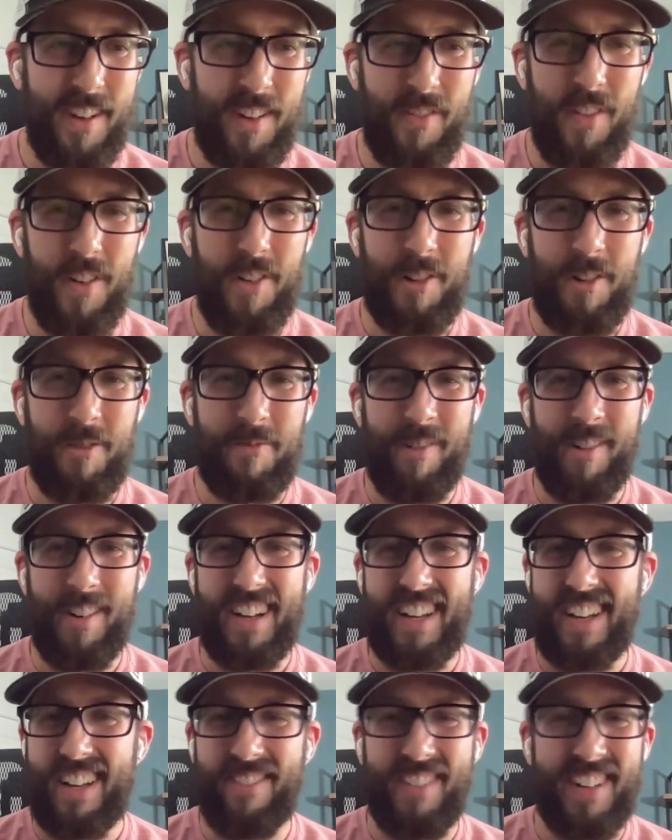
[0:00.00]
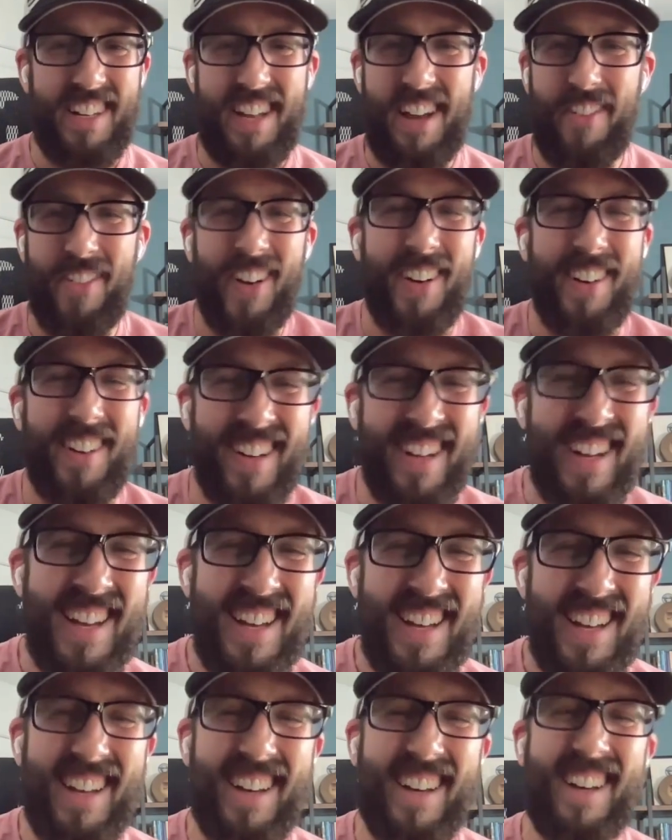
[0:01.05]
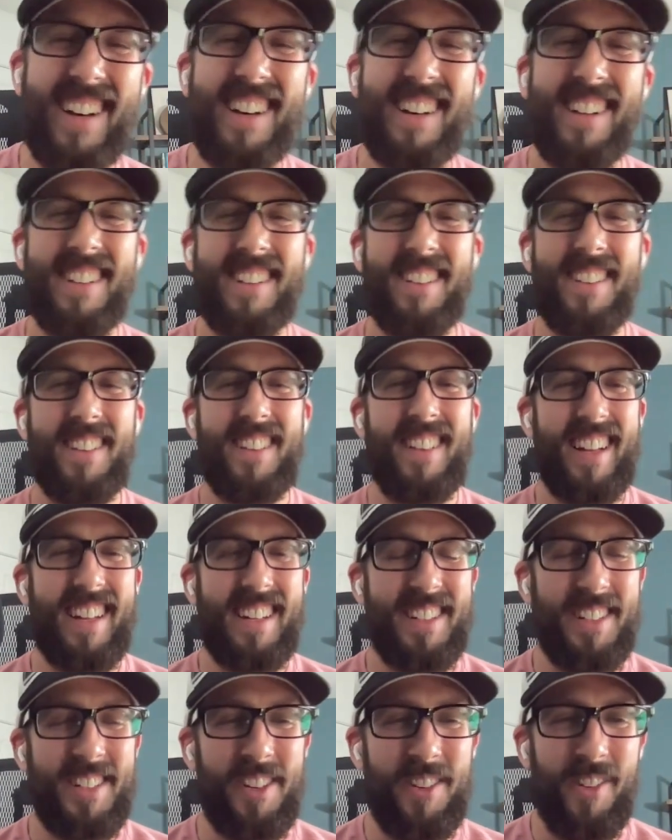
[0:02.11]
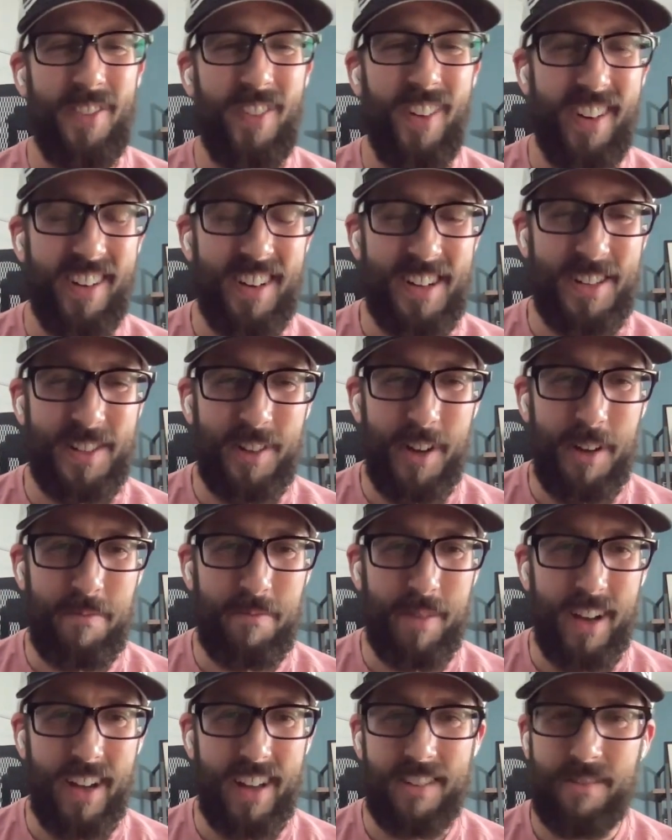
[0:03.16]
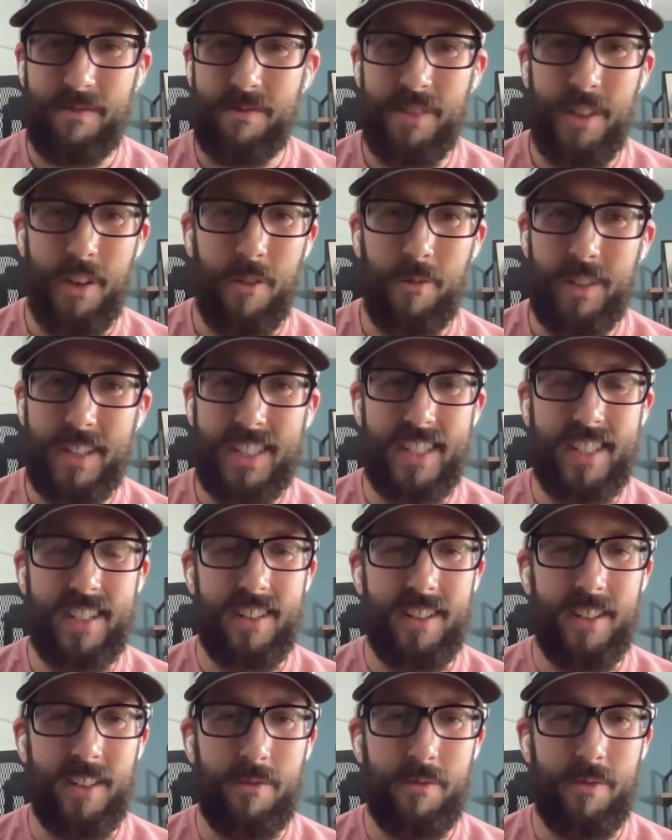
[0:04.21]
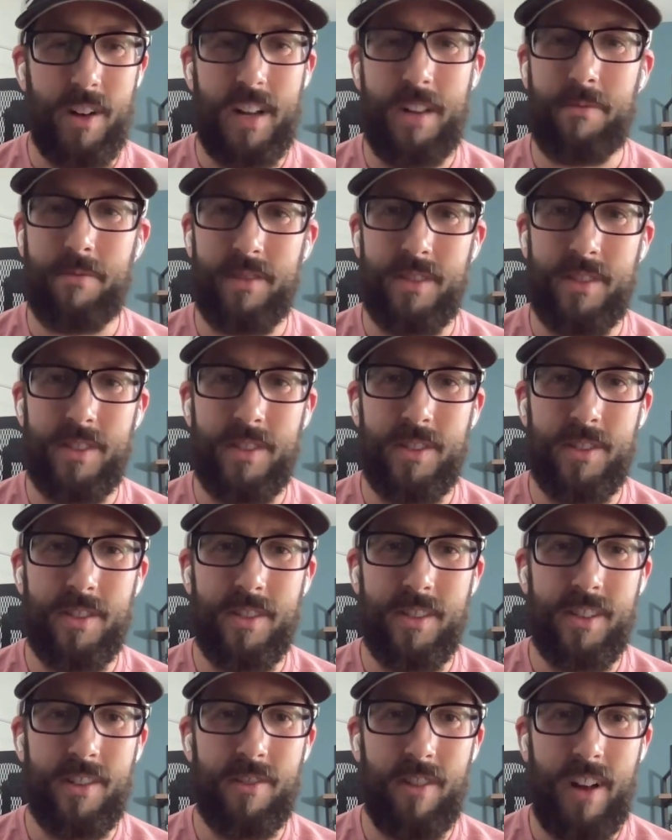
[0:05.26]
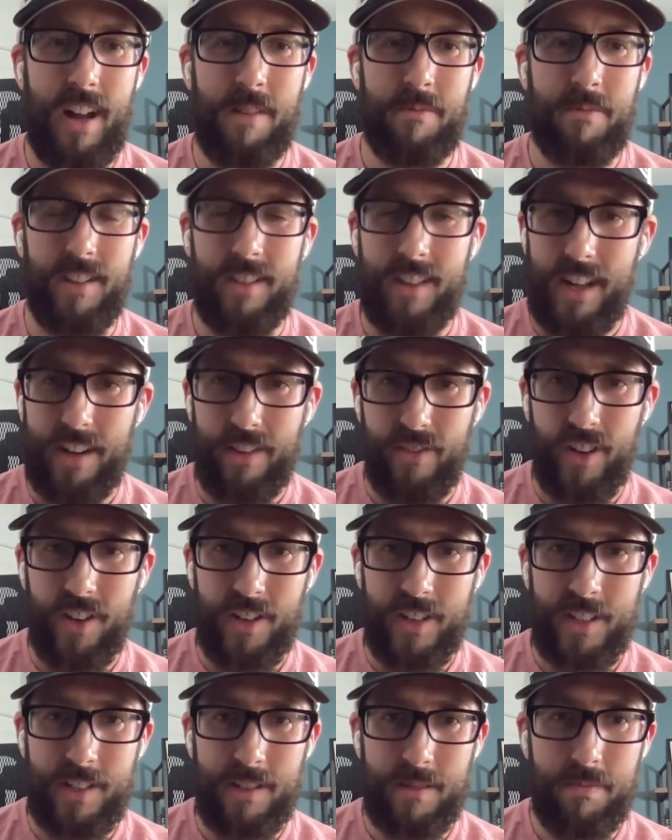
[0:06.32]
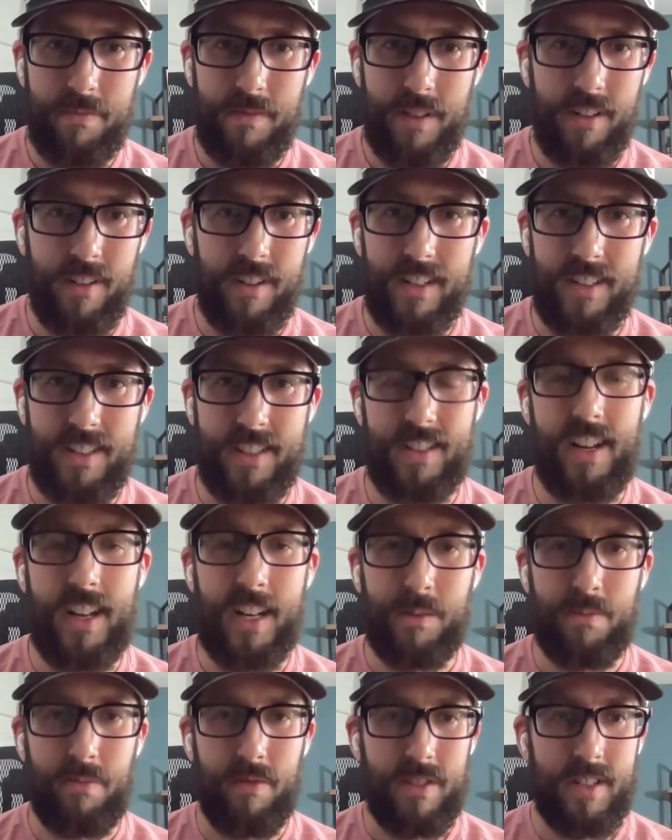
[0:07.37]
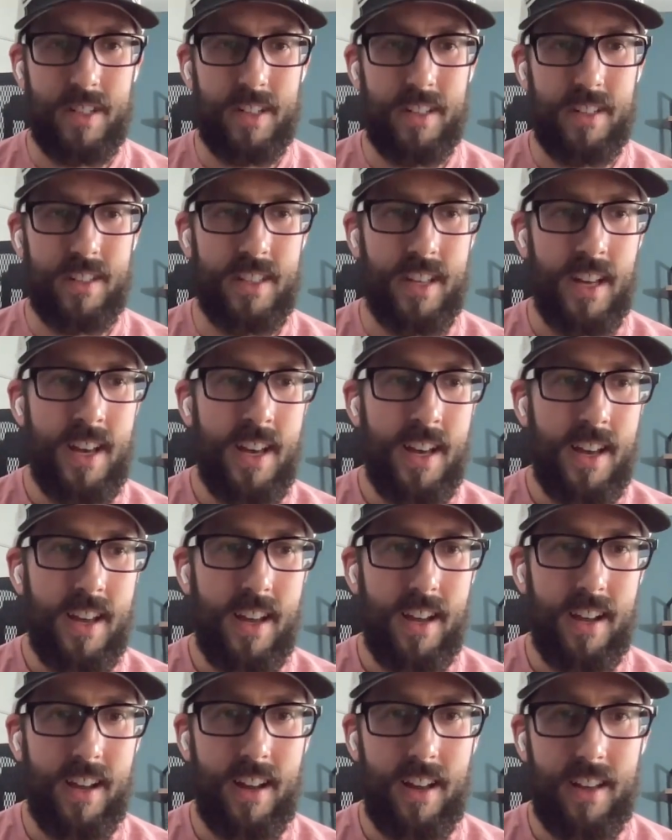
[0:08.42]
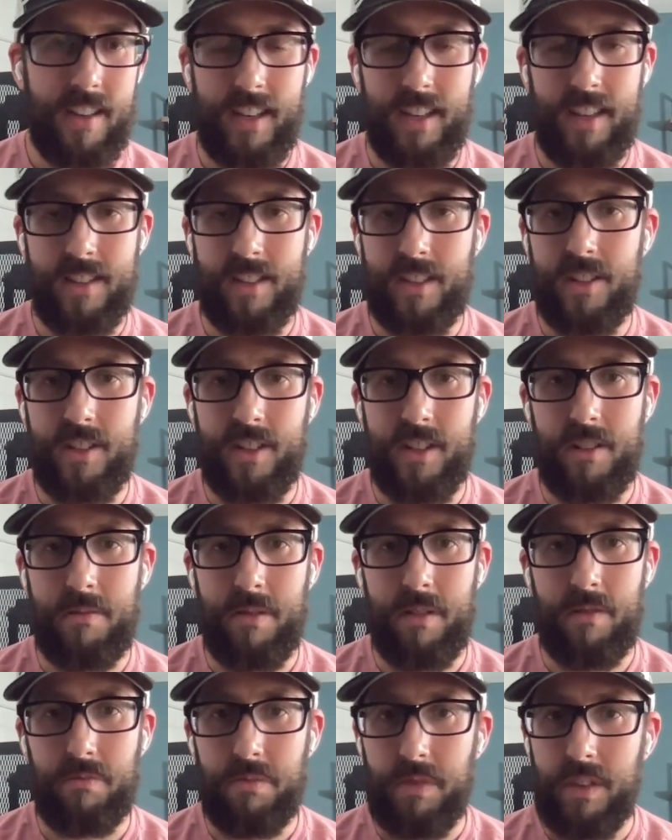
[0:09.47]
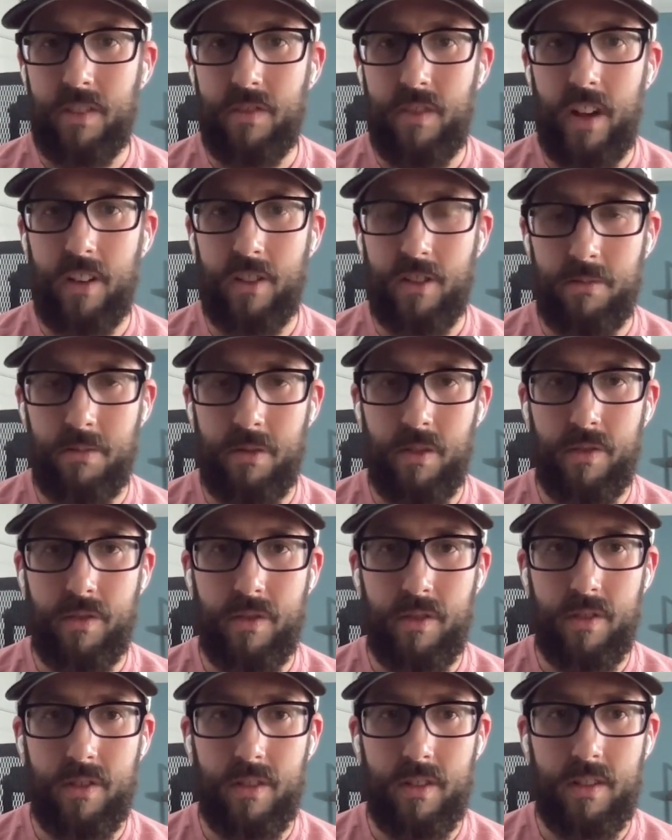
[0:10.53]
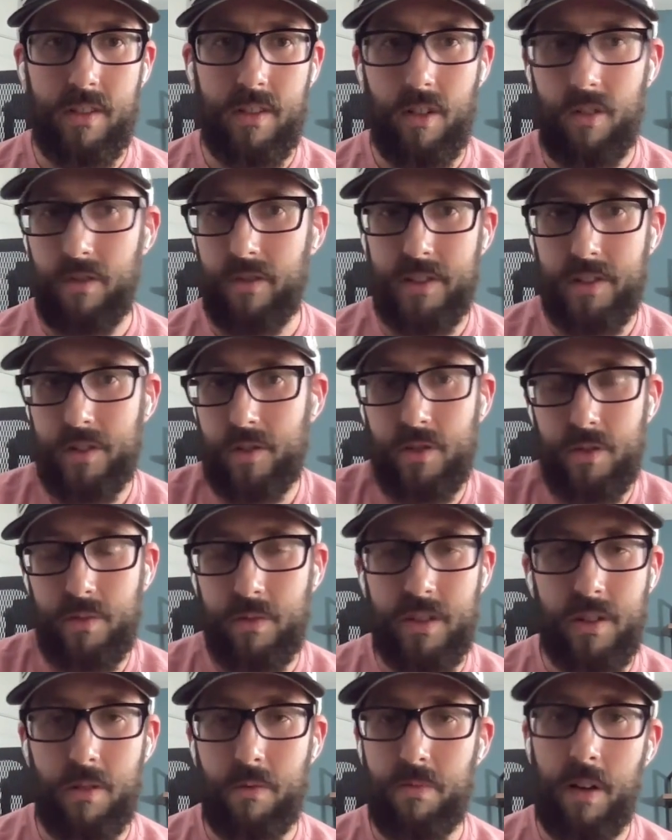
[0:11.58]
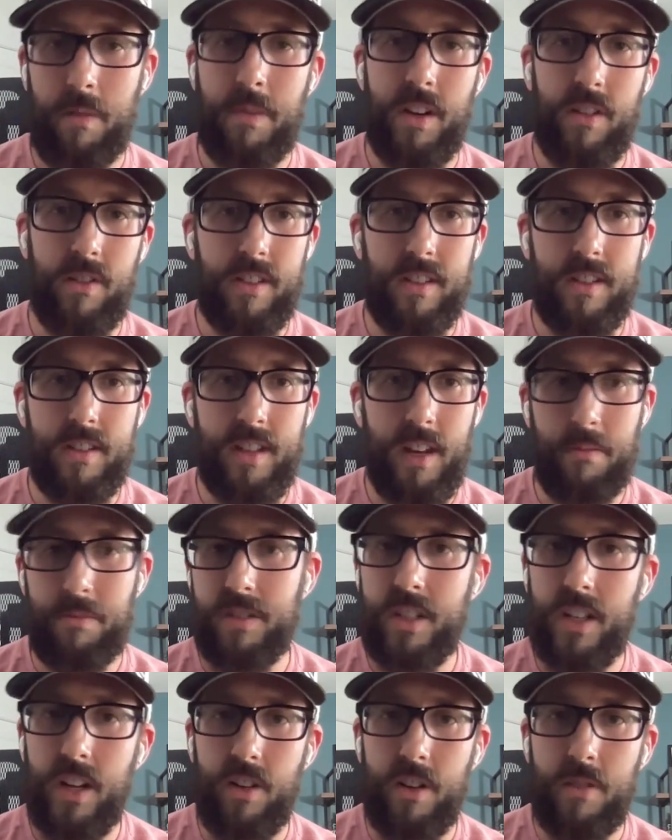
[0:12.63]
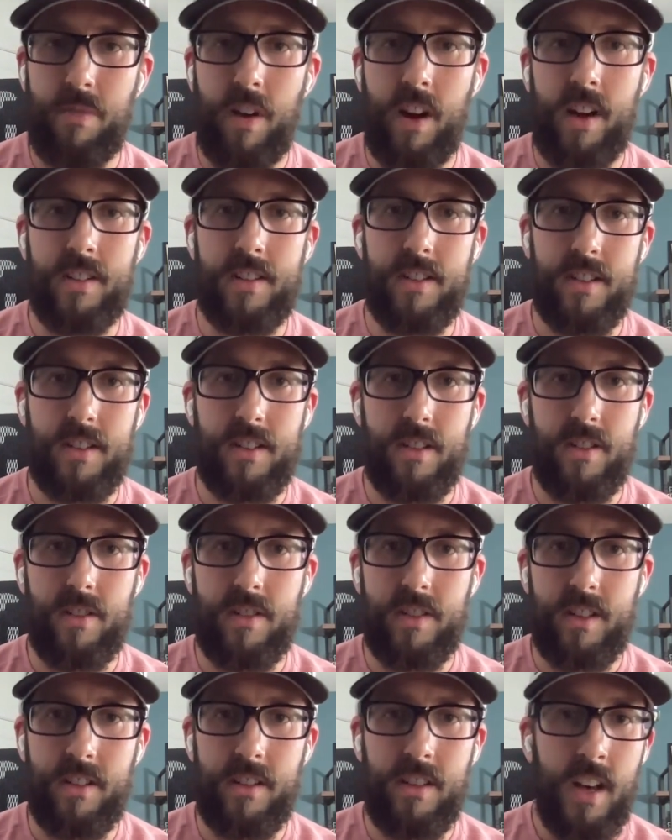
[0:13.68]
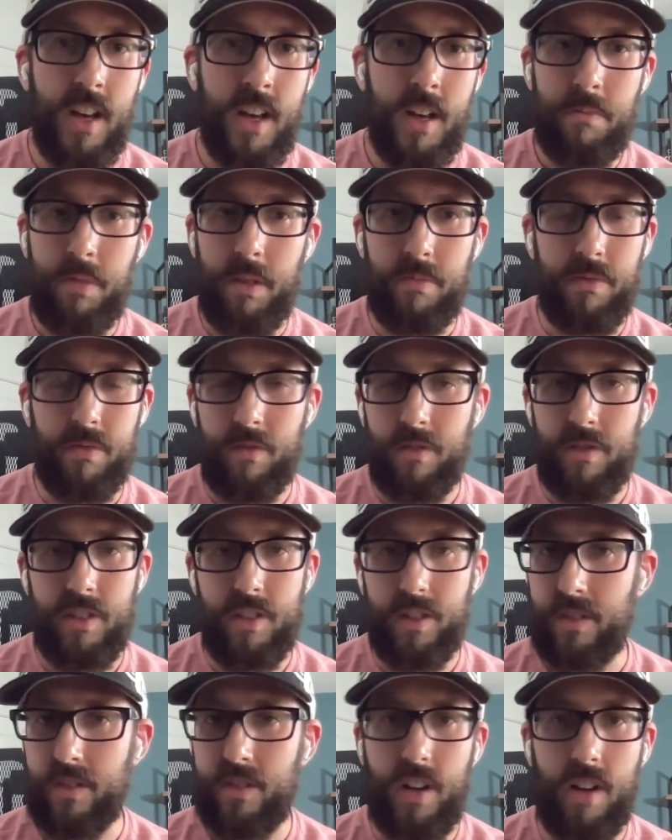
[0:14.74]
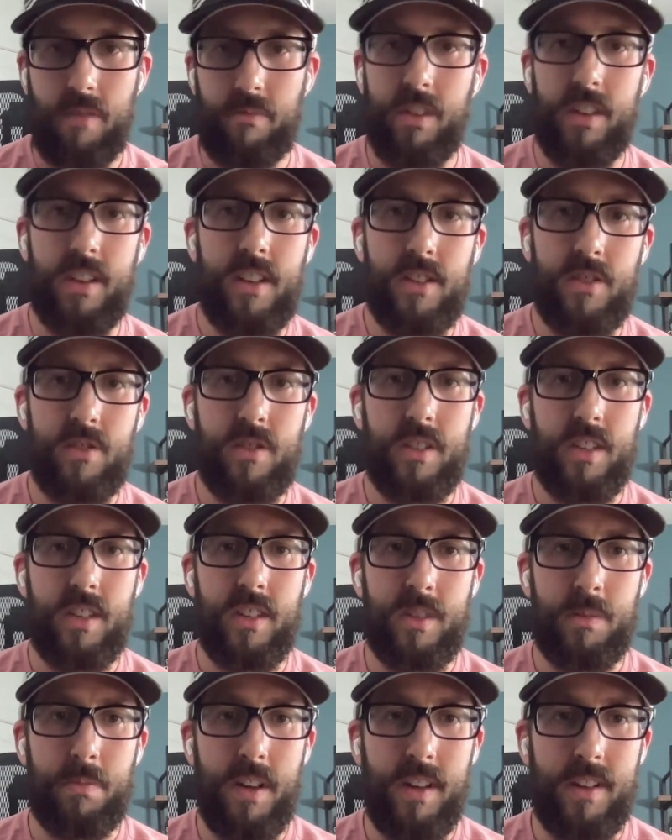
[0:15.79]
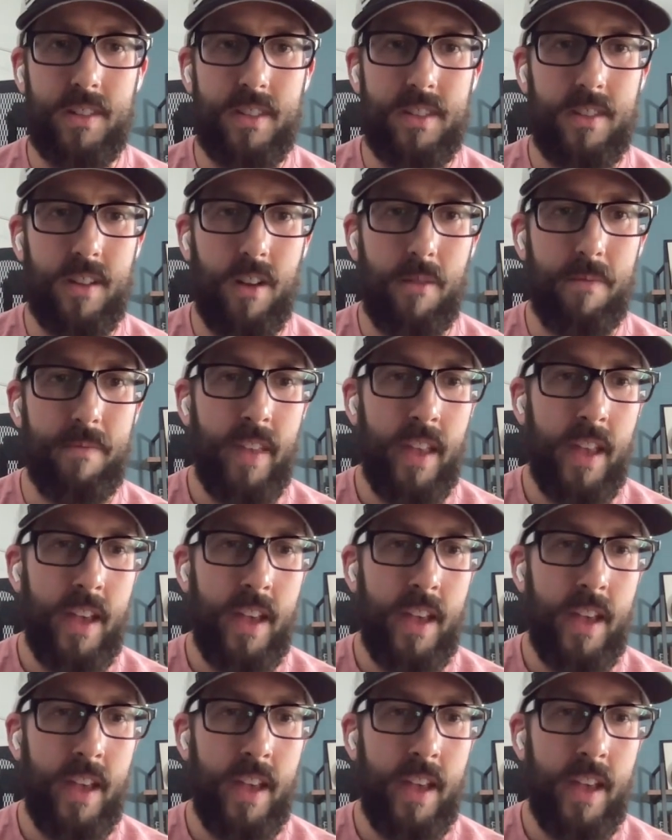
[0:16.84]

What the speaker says: focal point, and we never lean too far into it, but we still were able to grab a lot of your experience and expertise, and I think that's just going to be really valuable for our listeners, which are primarily cybersecurity practitioners and people who are just generally interested in the space. So